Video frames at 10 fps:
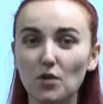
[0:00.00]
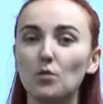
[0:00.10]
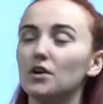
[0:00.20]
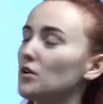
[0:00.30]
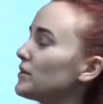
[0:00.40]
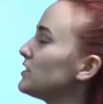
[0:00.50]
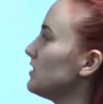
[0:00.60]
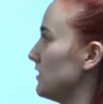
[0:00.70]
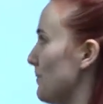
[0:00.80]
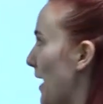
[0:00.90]
we're going to
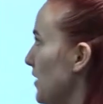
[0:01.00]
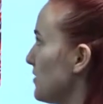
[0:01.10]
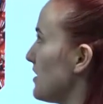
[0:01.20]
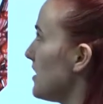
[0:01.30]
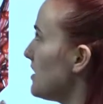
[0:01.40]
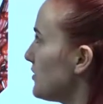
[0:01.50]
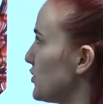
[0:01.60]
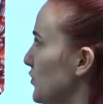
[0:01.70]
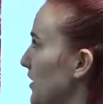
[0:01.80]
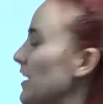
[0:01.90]
learn about the
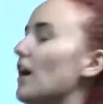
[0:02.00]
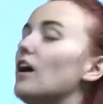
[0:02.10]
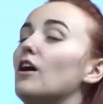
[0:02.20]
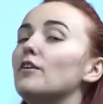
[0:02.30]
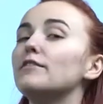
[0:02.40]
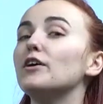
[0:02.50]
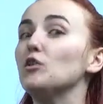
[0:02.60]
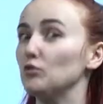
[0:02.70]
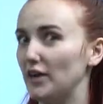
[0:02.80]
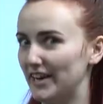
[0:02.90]
history of
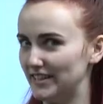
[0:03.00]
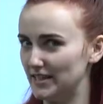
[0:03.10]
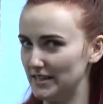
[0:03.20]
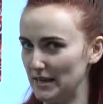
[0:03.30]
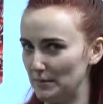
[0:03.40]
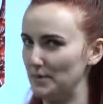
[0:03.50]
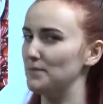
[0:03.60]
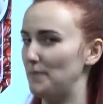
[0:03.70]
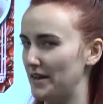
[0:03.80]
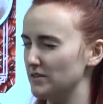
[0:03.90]
red
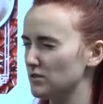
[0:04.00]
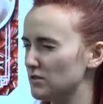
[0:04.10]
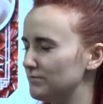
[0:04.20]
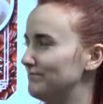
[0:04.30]
bean paste.